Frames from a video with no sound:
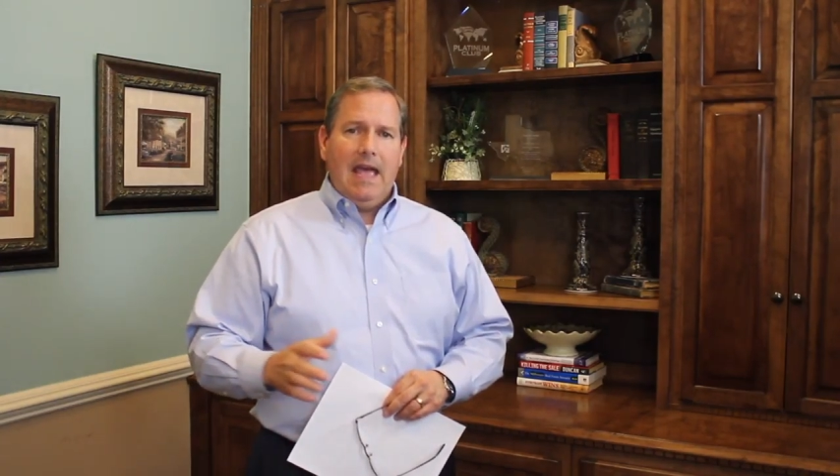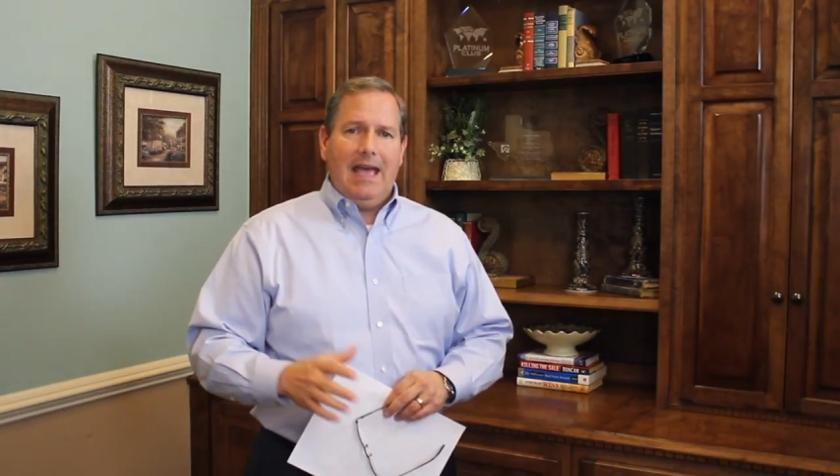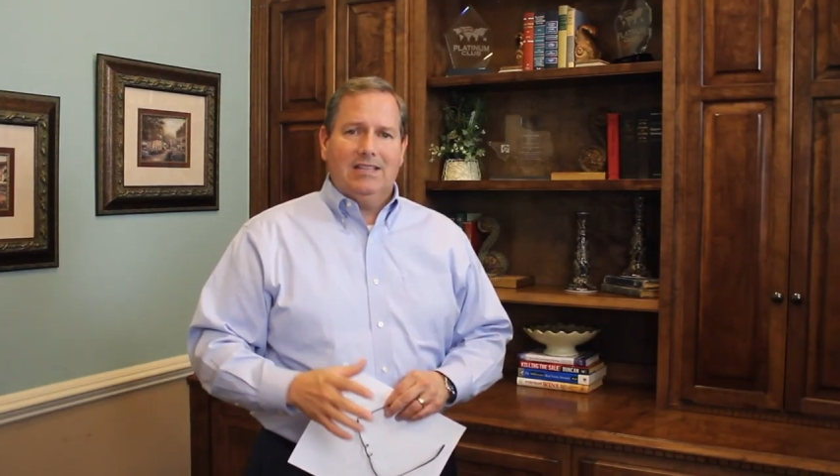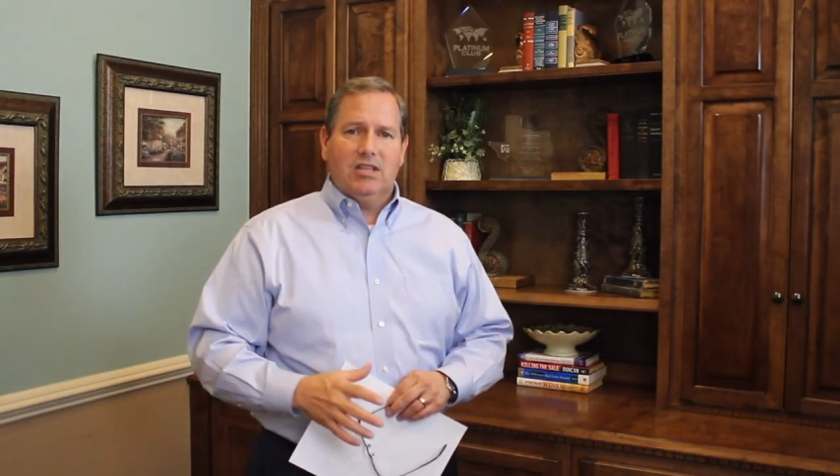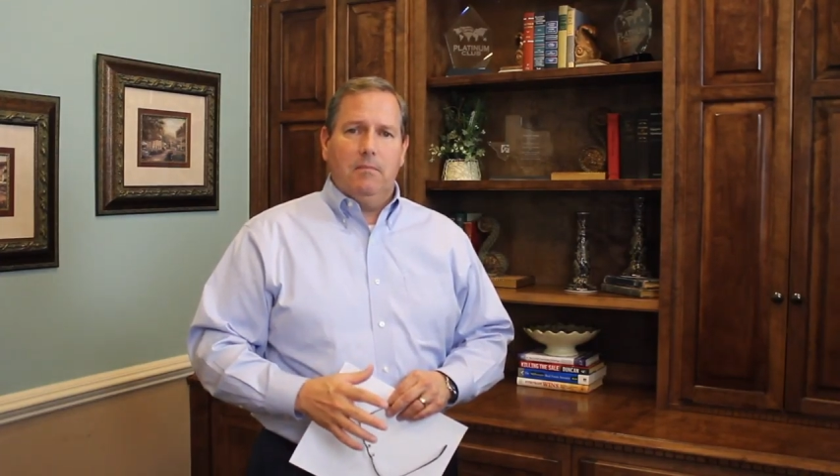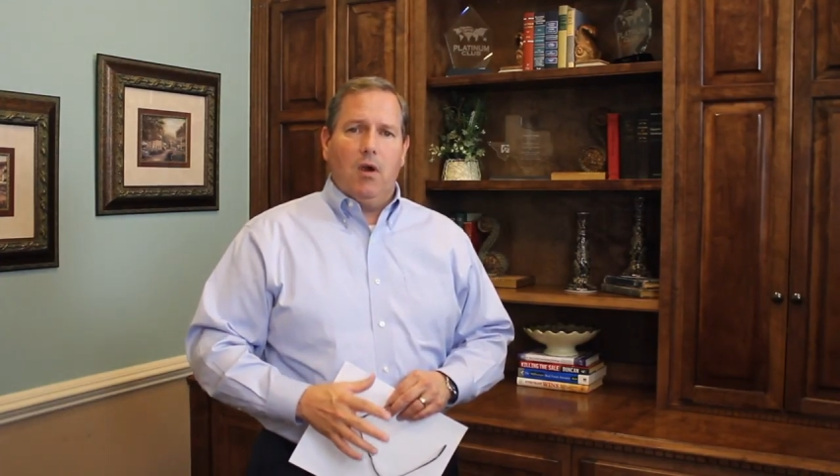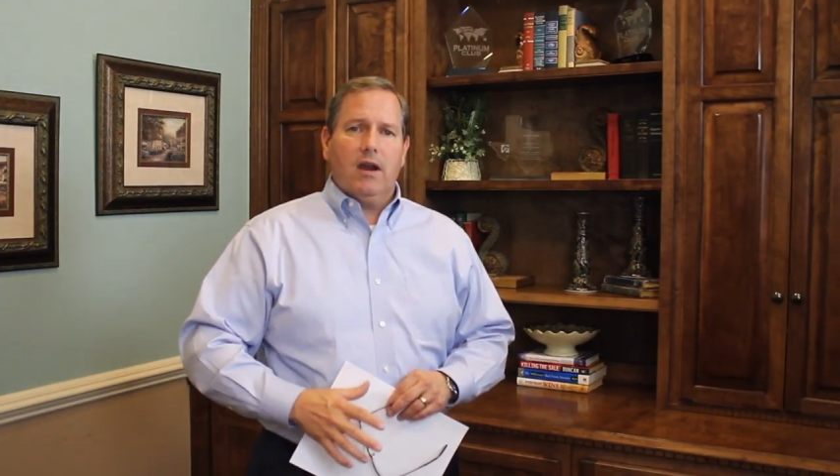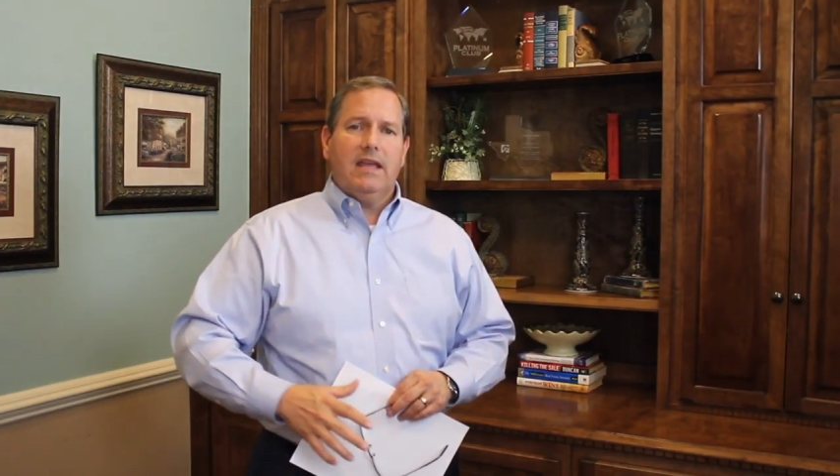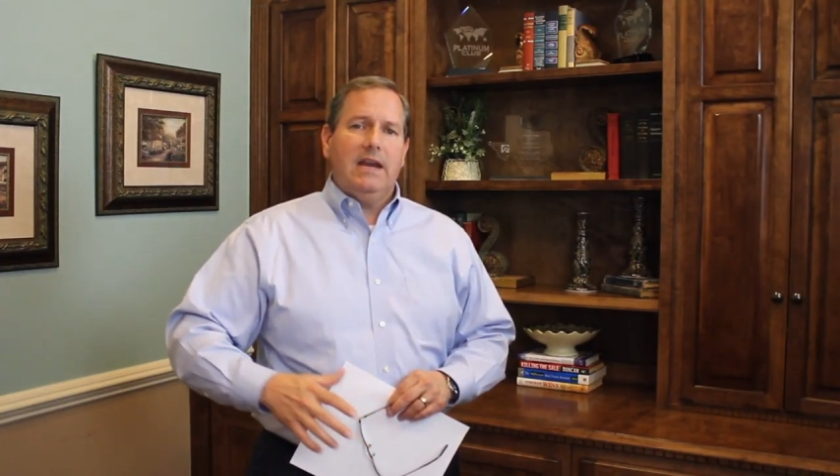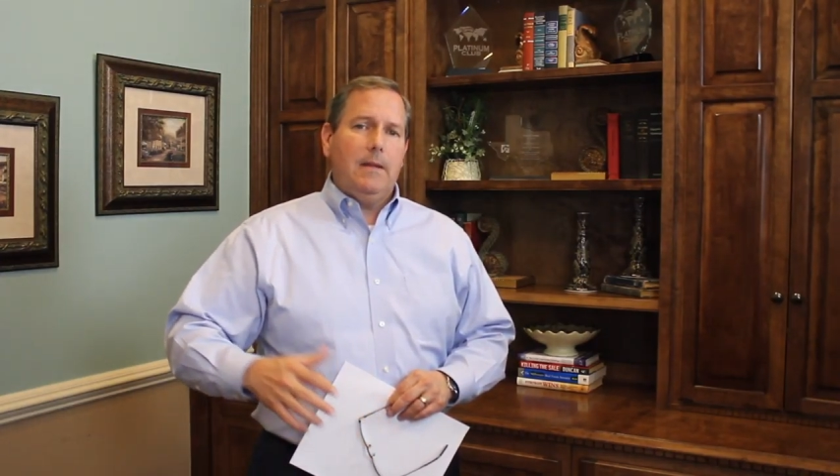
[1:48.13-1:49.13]
has the
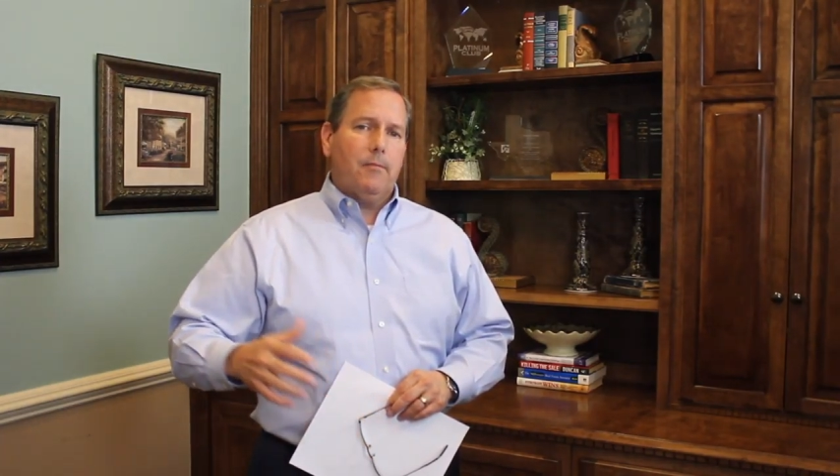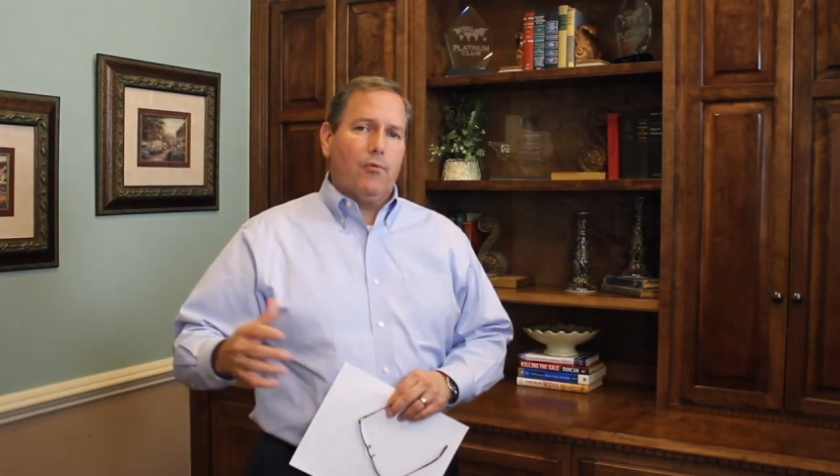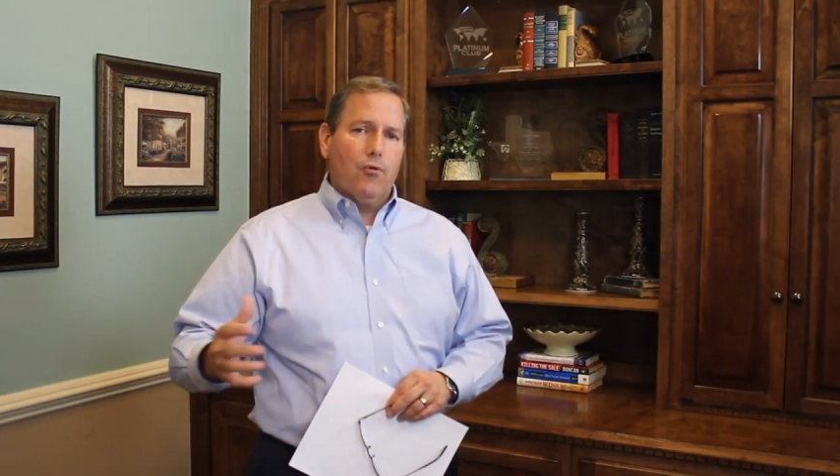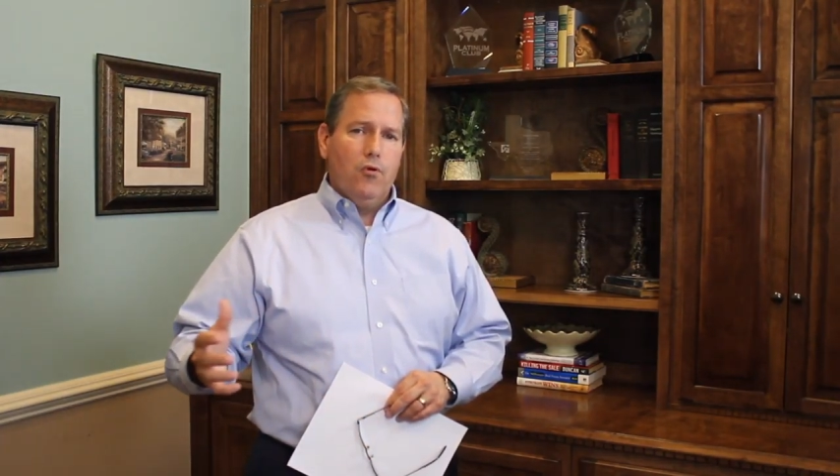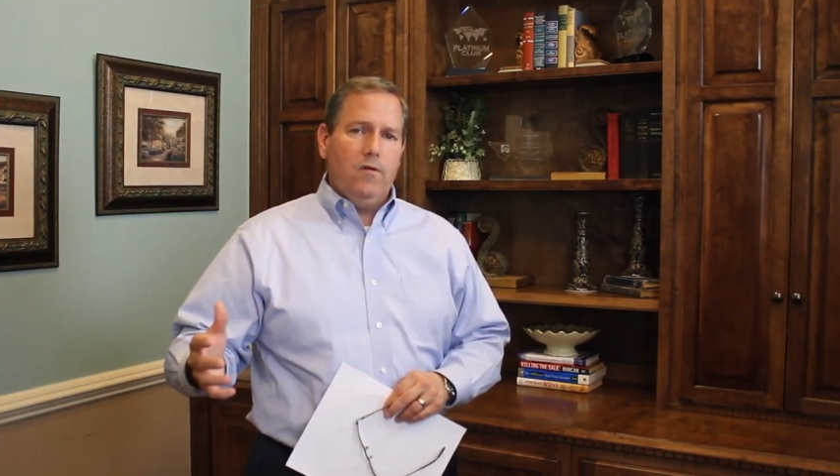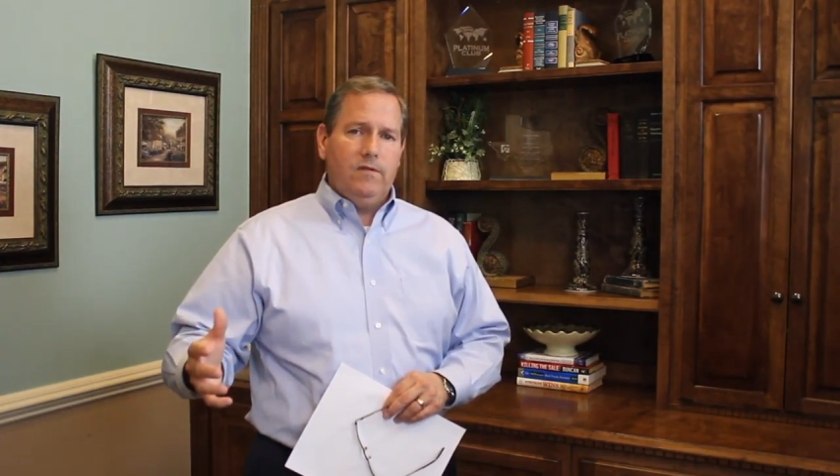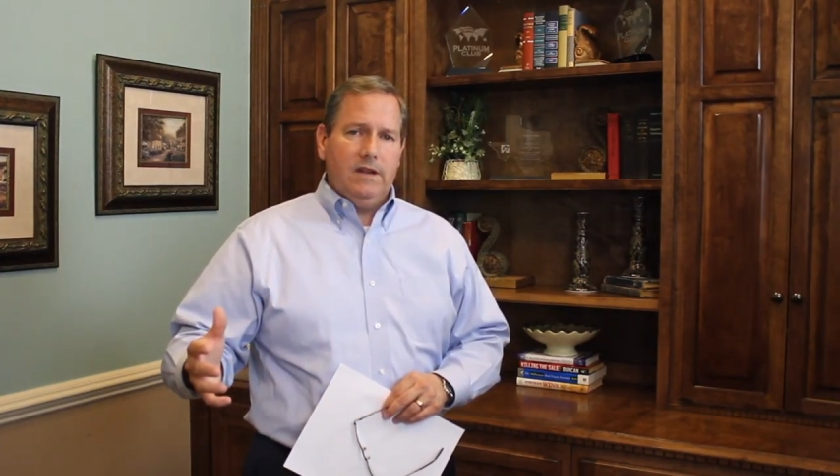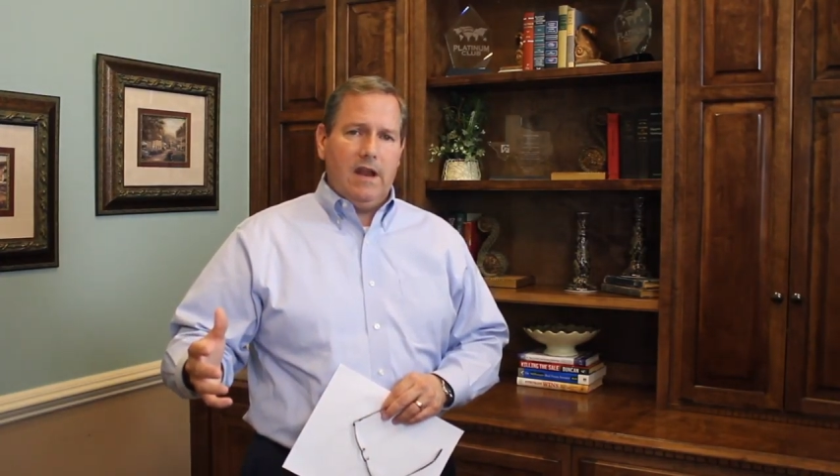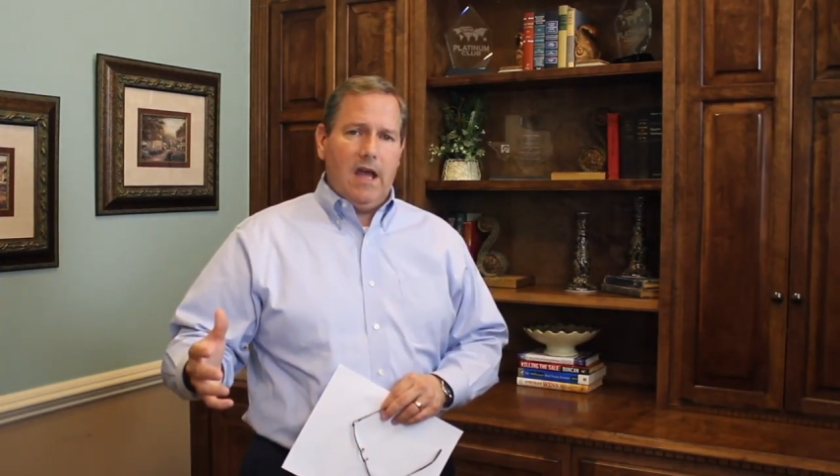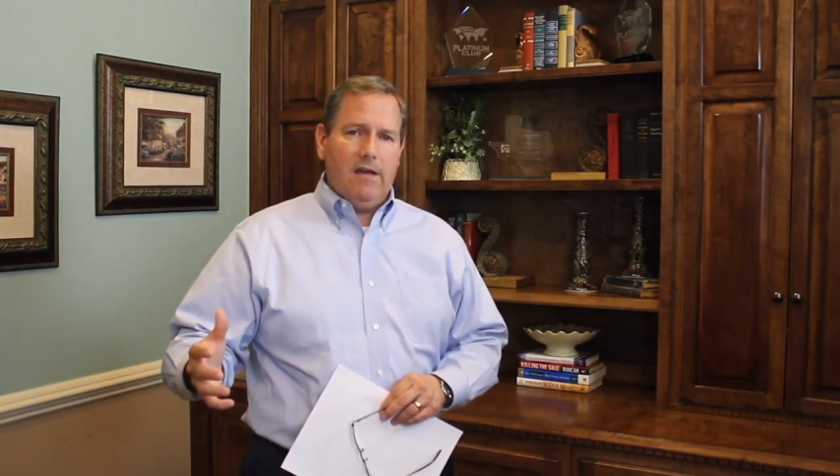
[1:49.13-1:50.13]
market improved
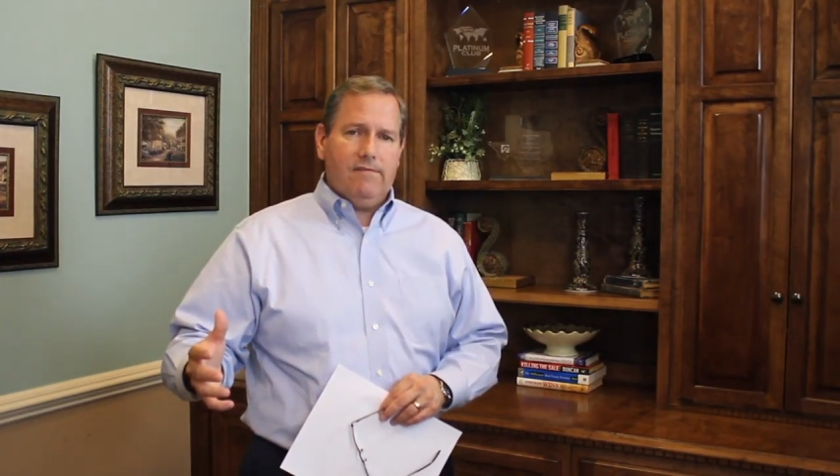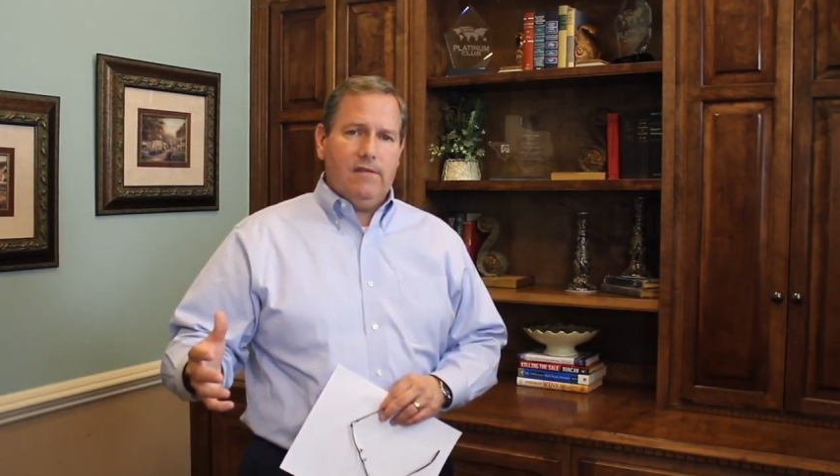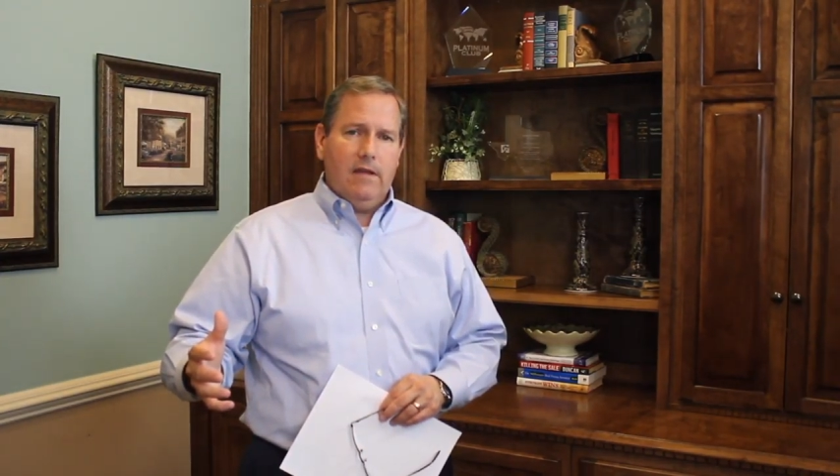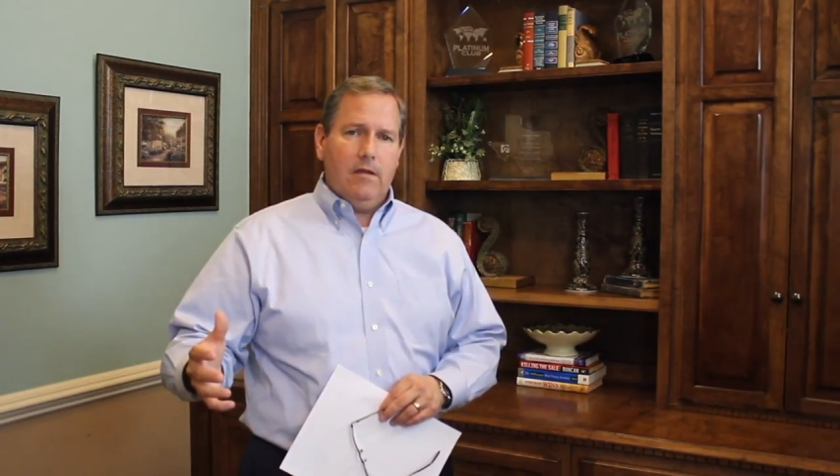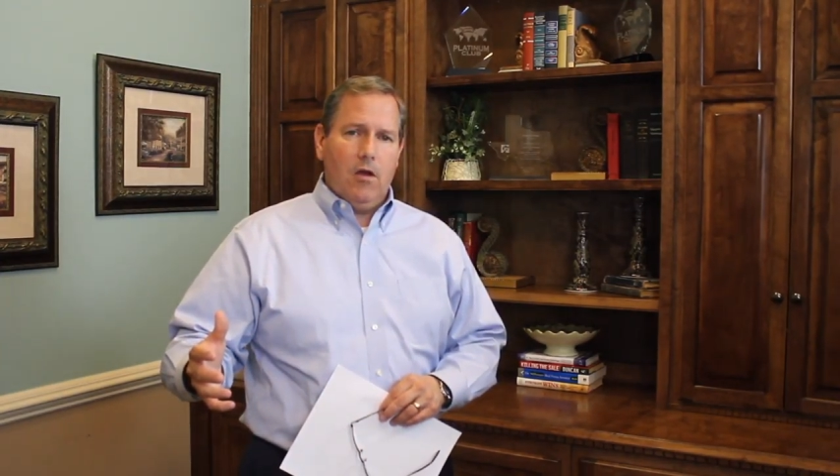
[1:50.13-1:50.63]
enough